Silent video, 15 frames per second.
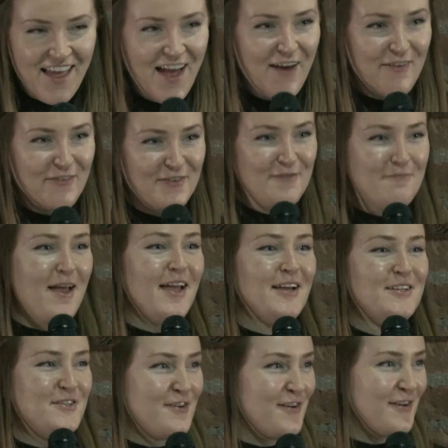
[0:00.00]
they have to
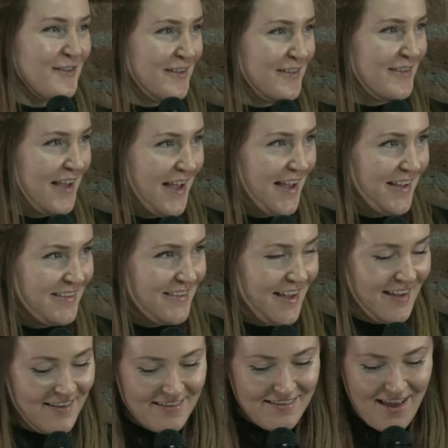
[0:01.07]
make sure that
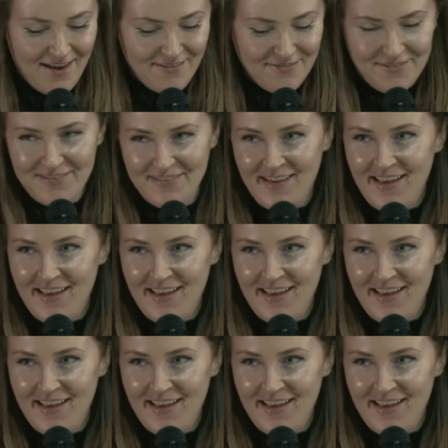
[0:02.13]
they have